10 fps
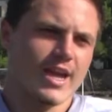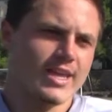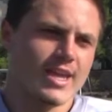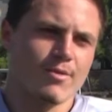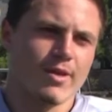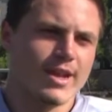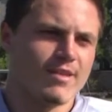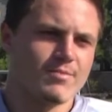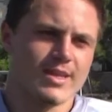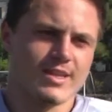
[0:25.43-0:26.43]
I can't wait.
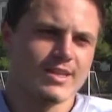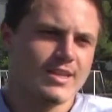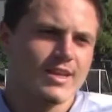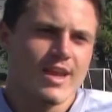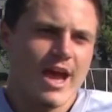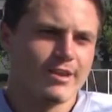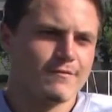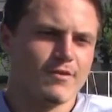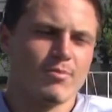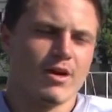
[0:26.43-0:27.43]
I've been out
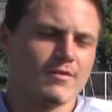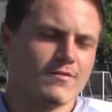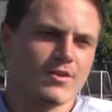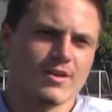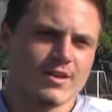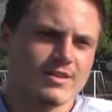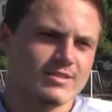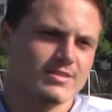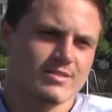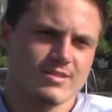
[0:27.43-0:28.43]
of football for
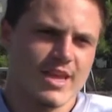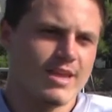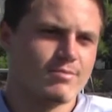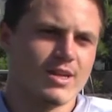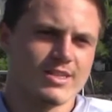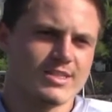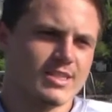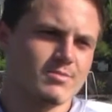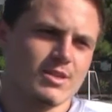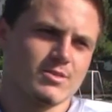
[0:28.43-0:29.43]
8 months,
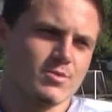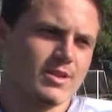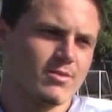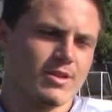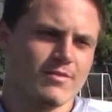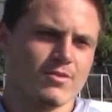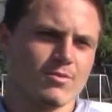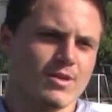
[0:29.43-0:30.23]
6 months, whatever it